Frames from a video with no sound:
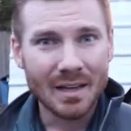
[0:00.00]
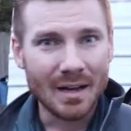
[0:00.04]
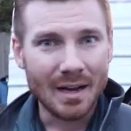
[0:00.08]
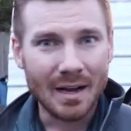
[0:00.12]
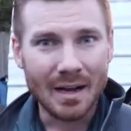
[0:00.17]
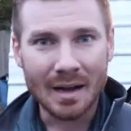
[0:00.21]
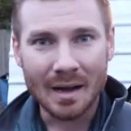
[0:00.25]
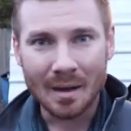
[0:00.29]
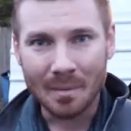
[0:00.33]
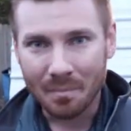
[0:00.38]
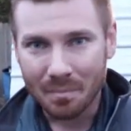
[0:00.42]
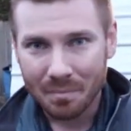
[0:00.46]

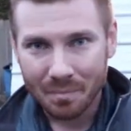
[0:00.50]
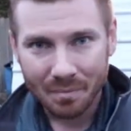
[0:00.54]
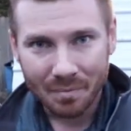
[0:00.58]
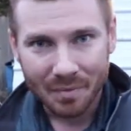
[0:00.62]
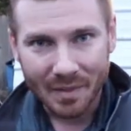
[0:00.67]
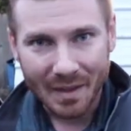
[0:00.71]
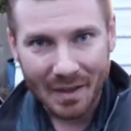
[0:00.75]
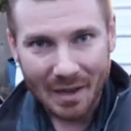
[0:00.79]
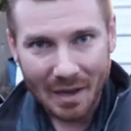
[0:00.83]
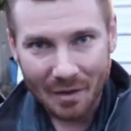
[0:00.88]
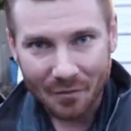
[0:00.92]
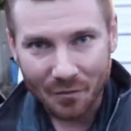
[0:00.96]
Um,
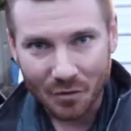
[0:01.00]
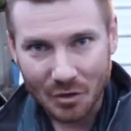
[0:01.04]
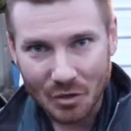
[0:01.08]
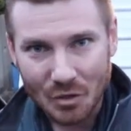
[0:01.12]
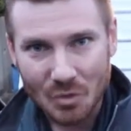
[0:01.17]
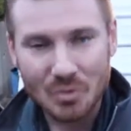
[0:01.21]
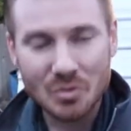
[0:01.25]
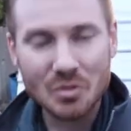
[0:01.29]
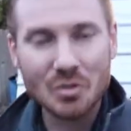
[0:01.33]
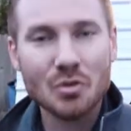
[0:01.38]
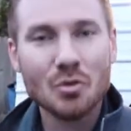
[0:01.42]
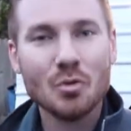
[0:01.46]
thank God for
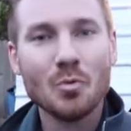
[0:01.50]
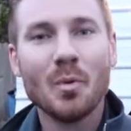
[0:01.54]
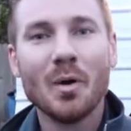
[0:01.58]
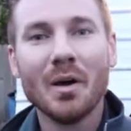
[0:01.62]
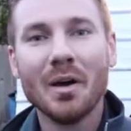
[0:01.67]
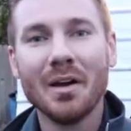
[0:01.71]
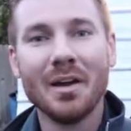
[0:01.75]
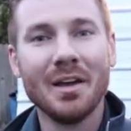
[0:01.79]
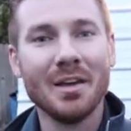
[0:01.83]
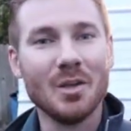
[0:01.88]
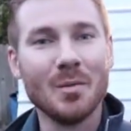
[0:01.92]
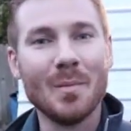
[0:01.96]

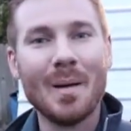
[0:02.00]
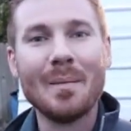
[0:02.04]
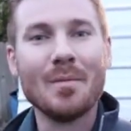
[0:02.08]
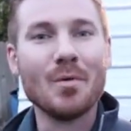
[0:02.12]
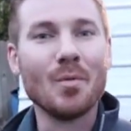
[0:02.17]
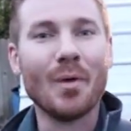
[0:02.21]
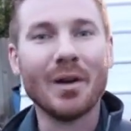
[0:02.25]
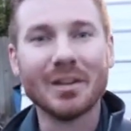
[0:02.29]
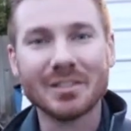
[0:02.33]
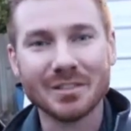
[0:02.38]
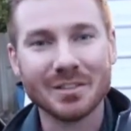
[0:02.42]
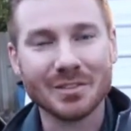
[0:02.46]
YouTube. You might be
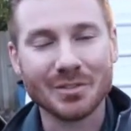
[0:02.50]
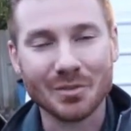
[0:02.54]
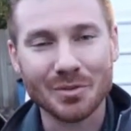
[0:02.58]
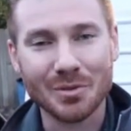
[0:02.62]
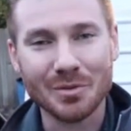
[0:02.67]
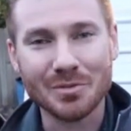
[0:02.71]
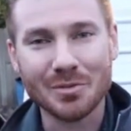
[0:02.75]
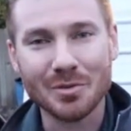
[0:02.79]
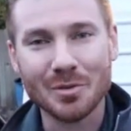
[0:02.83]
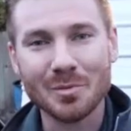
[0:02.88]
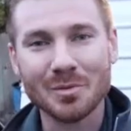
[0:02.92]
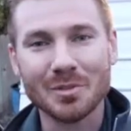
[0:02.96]
watching this on
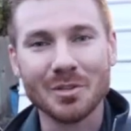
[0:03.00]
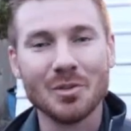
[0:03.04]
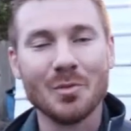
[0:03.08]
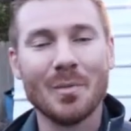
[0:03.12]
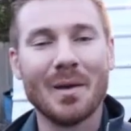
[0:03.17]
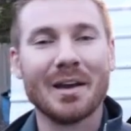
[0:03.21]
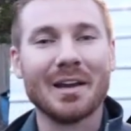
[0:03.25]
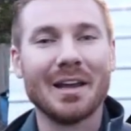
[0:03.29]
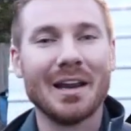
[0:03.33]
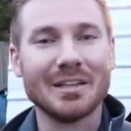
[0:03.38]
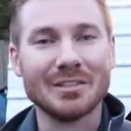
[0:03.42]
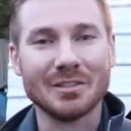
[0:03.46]
YouTube, so you
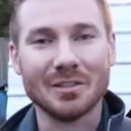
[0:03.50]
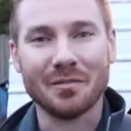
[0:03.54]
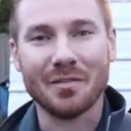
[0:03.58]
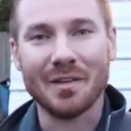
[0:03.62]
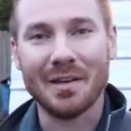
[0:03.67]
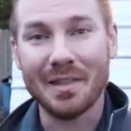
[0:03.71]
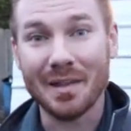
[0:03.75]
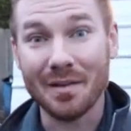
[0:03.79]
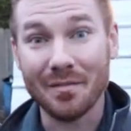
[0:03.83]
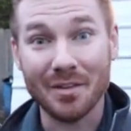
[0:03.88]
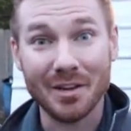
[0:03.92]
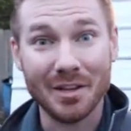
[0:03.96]
might actually
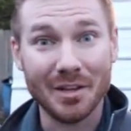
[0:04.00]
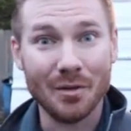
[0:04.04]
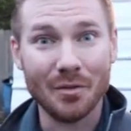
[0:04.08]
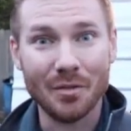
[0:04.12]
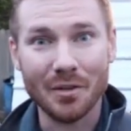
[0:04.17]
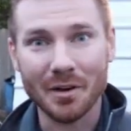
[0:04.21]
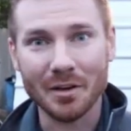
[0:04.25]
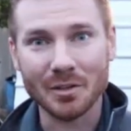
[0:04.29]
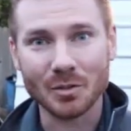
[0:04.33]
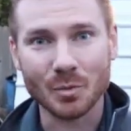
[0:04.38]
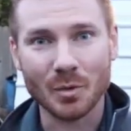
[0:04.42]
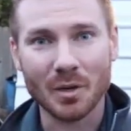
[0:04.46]
find that video
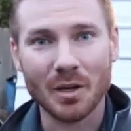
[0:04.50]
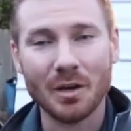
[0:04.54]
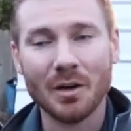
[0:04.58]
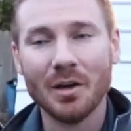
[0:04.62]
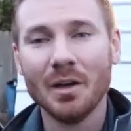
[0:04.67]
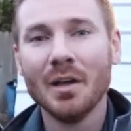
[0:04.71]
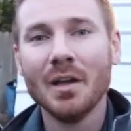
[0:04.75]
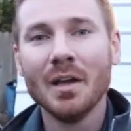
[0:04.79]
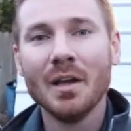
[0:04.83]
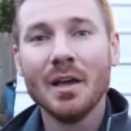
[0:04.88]
there as well.